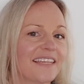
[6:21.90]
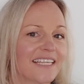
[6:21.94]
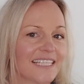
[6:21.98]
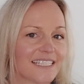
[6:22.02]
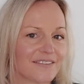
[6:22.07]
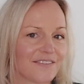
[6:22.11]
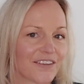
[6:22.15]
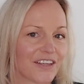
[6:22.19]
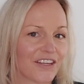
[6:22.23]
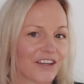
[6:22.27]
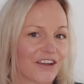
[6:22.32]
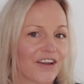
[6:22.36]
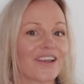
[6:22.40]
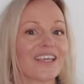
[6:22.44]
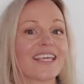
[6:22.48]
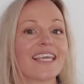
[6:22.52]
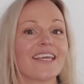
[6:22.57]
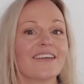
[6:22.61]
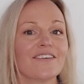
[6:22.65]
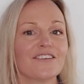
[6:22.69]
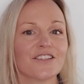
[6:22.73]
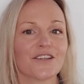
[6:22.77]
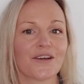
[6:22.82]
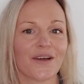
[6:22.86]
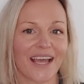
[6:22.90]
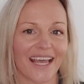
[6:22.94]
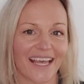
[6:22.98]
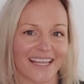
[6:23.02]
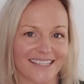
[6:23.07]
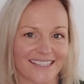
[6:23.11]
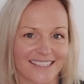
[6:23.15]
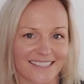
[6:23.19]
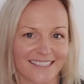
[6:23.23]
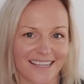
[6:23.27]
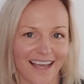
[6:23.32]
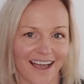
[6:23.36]
This video gives you a
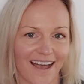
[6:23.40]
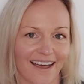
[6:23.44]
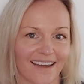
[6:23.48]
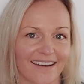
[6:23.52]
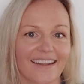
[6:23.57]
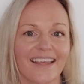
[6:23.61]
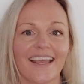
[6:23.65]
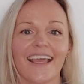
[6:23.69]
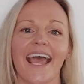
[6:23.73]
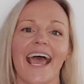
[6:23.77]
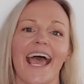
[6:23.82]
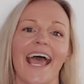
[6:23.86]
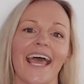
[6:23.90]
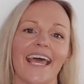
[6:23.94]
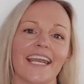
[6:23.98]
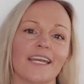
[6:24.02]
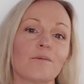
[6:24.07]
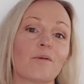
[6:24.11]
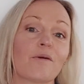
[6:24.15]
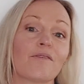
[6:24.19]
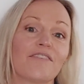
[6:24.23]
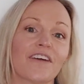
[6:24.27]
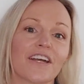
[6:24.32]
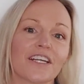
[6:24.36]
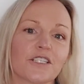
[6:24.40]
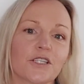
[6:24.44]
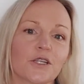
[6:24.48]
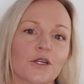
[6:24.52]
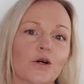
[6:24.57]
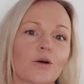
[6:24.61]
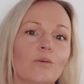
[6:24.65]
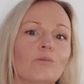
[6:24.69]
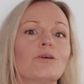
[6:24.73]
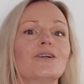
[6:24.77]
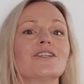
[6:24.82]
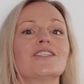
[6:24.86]
head start, and a
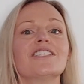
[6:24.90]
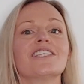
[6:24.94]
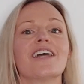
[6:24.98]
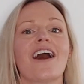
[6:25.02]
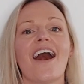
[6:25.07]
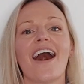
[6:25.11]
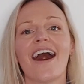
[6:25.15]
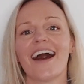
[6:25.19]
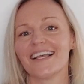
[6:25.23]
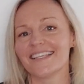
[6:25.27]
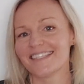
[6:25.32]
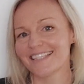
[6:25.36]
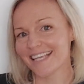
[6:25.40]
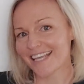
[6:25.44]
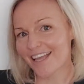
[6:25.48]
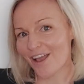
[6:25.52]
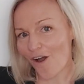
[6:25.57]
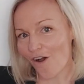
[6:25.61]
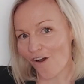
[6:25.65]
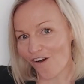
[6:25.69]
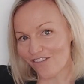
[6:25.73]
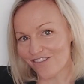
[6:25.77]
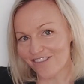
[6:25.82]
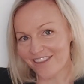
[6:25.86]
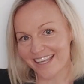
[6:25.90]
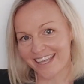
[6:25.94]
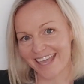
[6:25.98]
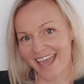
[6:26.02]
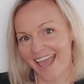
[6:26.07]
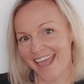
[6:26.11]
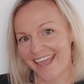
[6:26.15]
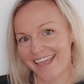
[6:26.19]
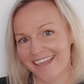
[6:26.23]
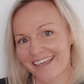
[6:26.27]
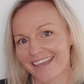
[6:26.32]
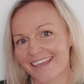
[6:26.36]
professional puts the icing on the
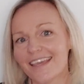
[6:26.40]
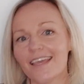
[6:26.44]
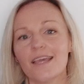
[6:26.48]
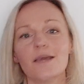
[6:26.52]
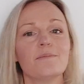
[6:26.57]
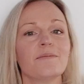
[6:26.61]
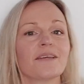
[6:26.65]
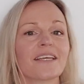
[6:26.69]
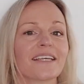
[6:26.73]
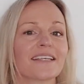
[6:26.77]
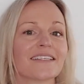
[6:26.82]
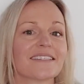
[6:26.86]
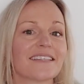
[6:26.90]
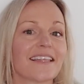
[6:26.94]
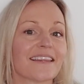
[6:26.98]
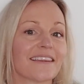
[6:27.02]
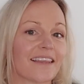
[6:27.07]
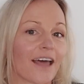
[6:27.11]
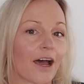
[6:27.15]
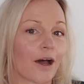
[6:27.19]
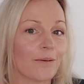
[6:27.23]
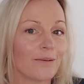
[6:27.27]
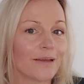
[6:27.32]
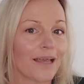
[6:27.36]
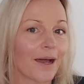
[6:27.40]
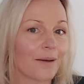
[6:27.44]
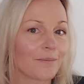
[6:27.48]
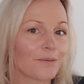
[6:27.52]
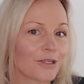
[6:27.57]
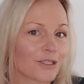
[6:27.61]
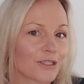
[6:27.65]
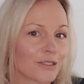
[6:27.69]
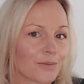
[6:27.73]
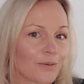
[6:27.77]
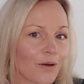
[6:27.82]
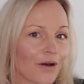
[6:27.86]
cake, because they'll be able
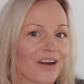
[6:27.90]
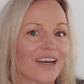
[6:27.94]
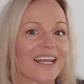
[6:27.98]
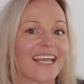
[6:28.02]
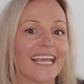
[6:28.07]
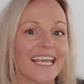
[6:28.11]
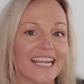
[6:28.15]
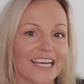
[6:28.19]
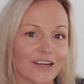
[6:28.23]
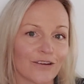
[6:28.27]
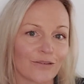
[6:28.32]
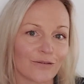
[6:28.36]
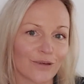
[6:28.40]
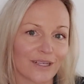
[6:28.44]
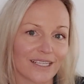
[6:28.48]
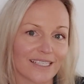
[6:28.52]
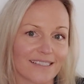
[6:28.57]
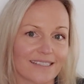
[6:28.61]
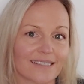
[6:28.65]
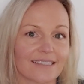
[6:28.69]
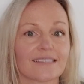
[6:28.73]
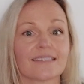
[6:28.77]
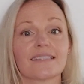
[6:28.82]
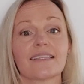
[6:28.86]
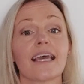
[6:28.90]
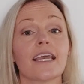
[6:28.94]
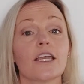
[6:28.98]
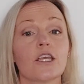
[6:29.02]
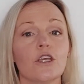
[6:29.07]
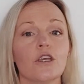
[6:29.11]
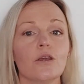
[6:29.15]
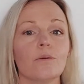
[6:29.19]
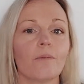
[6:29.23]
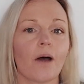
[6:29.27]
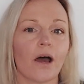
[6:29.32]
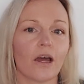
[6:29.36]
to spot hidden risks that
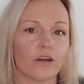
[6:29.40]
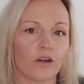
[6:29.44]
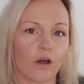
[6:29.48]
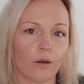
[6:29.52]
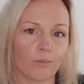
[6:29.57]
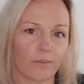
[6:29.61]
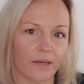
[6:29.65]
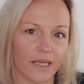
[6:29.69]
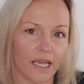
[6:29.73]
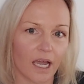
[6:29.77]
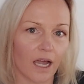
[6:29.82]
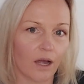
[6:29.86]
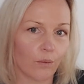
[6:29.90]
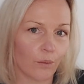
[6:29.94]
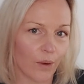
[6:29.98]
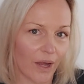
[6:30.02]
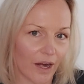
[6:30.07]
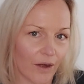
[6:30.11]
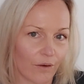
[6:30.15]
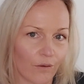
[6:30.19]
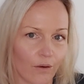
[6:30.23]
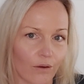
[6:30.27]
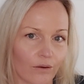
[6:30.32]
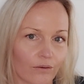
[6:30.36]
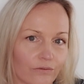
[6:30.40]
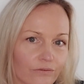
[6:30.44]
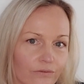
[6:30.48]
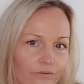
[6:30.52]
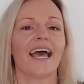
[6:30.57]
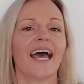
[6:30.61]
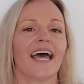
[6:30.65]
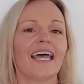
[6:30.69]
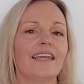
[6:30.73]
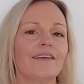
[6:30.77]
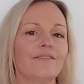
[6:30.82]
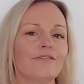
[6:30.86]
you might not be aware of.
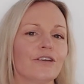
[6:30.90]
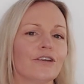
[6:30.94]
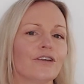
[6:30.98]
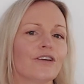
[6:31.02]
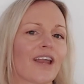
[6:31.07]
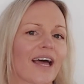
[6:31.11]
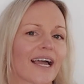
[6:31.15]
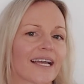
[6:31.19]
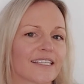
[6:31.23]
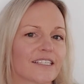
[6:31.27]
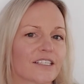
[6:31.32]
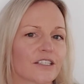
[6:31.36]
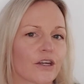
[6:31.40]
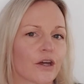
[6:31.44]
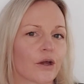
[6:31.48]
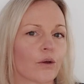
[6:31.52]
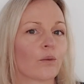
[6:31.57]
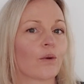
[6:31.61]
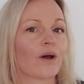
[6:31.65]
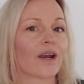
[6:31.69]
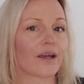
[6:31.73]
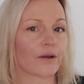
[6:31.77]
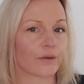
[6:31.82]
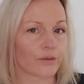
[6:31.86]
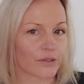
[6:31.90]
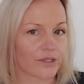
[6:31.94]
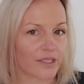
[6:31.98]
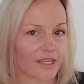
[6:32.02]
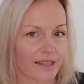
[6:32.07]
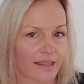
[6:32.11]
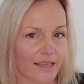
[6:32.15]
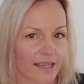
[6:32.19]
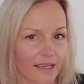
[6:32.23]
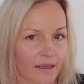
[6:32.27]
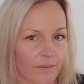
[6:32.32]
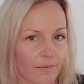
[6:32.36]
And if you'd like to know what else to
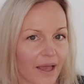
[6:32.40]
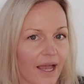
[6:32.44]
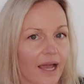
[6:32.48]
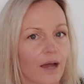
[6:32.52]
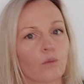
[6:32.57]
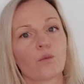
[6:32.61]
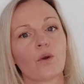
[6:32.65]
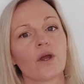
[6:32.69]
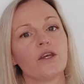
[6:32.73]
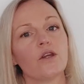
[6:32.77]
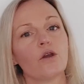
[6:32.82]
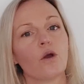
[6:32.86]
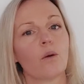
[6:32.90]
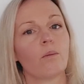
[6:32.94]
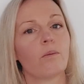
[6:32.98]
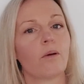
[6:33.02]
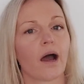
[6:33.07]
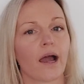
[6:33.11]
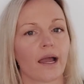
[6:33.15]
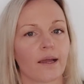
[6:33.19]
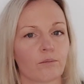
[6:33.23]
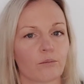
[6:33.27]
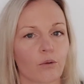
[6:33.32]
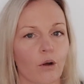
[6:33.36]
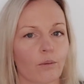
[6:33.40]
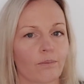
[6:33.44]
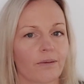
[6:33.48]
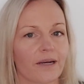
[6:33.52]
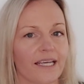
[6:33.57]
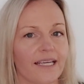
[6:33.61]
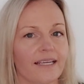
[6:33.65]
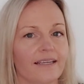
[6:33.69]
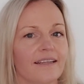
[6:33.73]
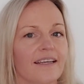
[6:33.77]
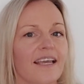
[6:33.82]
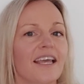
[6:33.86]
think about when you're buying
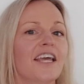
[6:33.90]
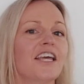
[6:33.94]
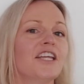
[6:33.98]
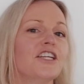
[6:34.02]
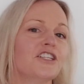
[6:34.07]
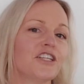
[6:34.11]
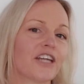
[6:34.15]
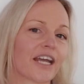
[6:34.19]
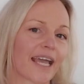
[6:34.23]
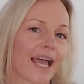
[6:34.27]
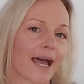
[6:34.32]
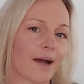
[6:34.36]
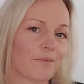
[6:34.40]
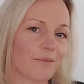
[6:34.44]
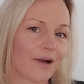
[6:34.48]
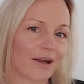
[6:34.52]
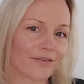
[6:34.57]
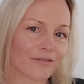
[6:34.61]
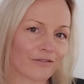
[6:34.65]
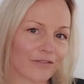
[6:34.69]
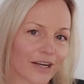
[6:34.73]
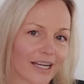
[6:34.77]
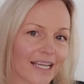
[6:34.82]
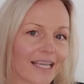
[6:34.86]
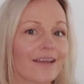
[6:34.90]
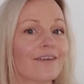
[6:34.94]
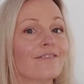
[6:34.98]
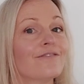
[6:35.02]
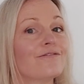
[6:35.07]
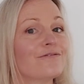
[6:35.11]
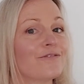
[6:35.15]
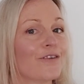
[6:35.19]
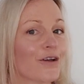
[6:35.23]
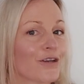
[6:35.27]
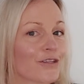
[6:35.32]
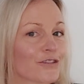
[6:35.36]
property, check out my free
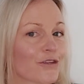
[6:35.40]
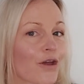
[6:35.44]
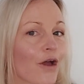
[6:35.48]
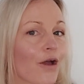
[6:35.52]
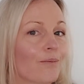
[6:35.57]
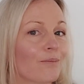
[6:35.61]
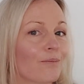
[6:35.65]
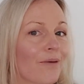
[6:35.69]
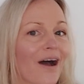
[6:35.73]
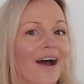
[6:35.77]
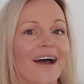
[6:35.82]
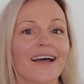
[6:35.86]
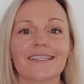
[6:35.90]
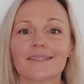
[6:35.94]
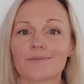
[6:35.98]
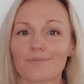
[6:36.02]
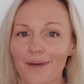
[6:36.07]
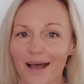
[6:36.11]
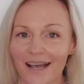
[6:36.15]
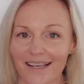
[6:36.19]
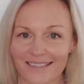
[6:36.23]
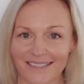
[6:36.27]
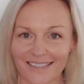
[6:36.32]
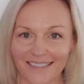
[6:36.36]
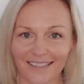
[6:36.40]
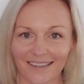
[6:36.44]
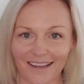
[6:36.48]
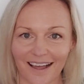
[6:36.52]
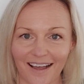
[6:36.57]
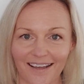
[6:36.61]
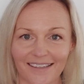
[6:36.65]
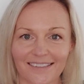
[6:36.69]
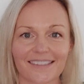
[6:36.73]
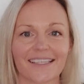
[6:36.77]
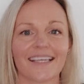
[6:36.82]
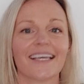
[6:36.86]
First Home Buyers
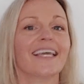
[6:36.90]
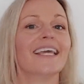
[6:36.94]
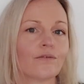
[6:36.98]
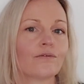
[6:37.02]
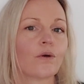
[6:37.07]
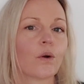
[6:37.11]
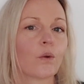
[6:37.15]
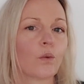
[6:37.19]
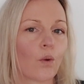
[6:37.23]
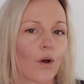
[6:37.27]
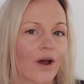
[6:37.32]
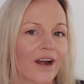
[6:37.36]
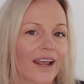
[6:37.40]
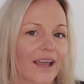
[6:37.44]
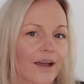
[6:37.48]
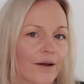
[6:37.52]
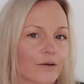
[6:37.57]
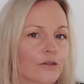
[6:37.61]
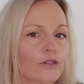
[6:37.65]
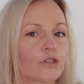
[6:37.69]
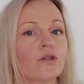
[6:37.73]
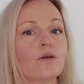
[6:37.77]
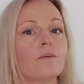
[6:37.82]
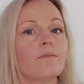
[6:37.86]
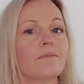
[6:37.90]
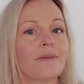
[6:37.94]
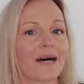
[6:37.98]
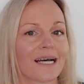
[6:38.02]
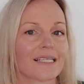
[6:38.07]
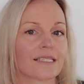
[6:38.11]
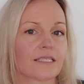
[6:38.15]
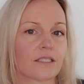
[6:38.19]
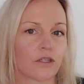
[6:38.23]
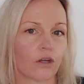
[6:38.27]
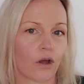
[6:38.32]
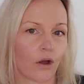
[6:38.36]
Masterclass for what else you
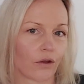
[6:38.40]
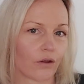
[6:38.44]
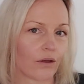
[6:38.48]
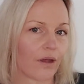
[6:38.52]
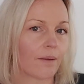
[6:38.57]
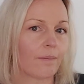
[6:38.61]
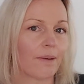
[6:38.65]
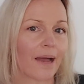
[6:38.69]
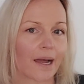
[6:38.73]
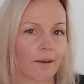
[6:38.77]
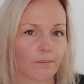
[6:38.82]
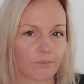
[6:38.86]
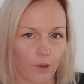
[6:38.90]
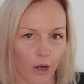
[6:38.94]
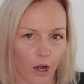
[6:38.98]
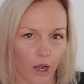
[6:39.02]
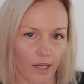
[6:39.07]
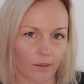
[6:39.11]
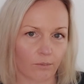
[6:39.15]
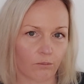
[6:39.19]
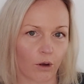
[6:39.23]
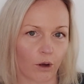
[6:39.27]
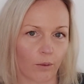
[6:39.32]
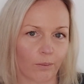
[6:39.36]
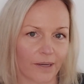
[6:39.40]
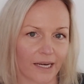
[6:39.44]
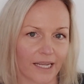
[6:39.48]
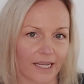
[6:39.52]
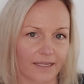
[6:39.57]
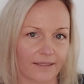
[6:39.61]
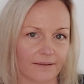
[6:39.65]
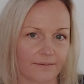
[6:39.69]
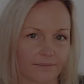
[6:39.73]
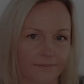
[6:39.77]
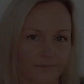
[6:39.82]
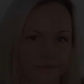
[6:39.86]
must know about buying
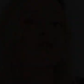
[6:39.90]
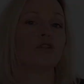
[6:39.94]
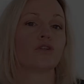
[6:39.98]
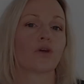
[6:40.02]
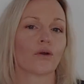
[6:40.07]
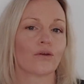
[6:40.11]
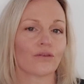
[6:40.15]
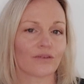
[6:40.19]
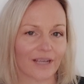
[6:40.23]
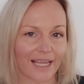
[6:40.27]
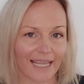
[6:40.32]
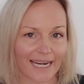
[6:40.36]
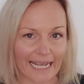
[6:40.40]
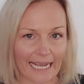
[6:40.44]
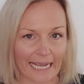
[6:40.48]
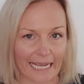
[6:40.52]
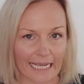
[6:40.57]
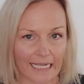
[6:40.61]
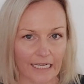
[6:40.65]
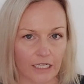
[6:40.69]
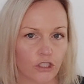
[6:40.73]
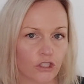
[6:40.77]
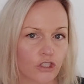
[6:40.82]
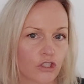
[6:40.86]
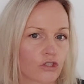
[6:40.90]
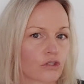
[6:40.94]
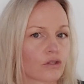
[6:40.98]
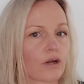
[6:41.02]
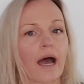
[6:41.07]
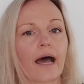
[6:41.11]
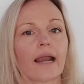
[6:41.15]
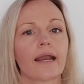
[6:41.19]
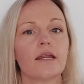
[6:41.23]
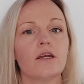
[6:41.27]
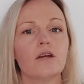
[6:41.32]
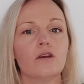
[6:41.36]
property. Don't let a hidden
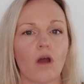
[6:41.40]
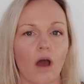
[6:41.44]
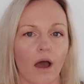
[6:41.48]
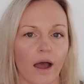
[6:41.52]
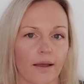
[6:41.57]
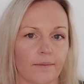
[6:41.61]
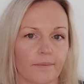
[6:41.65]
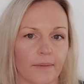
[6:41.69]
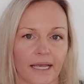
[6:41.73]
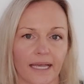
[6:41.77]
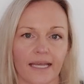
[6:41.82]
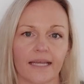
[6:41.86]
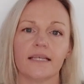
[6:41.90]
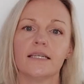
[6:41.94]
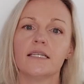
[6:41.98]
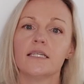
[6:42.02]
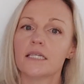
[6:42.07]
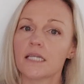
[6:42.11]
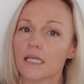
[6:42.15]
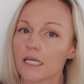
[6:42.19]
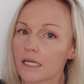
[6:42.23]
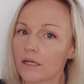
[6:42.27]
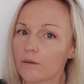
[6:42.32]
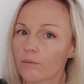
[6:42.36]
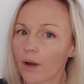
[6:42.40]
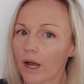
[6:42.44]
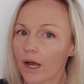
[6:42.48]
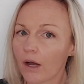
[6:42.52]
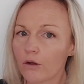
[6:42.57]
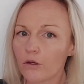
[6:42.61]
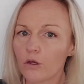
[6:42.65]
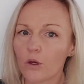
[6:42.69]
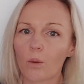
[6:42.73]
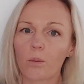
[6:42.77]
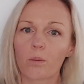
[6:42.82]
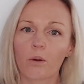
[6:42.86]
strata nightmare
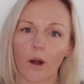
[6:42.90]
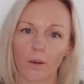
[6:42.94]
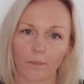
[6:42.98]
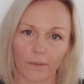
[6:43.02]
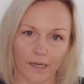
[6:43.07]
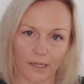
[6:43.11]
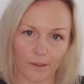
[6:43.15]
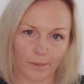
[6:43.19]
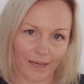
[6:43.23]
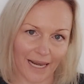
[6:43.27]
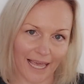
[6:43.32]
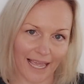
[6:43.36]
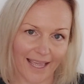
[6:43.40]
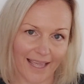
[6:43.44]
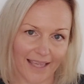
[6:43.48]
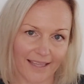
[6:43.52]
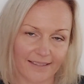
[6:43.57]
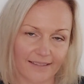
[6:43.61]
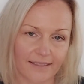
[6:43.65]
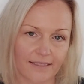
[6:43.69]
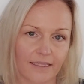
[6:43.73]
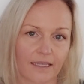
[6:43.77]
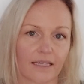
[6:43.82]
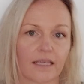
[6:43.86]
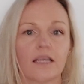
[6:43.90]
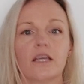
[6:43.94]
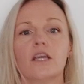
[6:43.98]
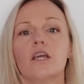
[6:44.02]
derail your property plans.